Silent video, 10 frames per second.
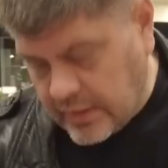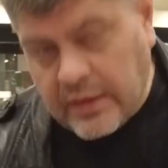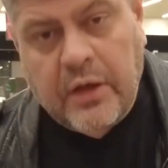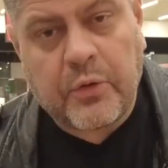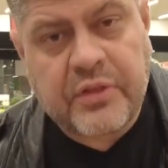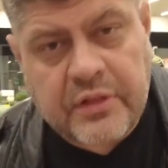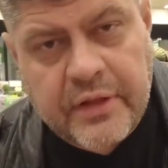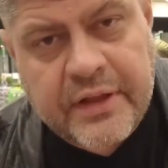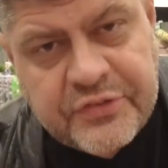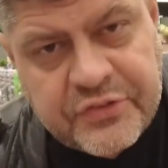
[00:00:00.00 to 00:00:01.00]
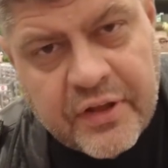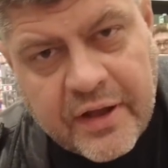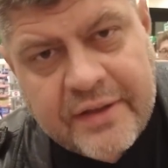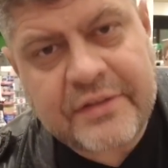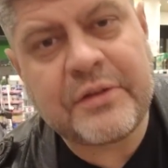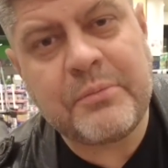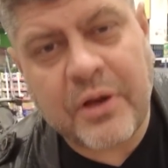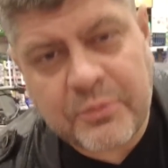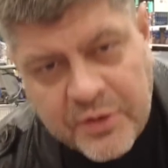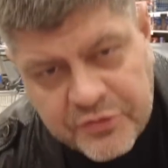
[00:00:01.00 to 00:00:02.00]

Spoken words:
And now the last item on my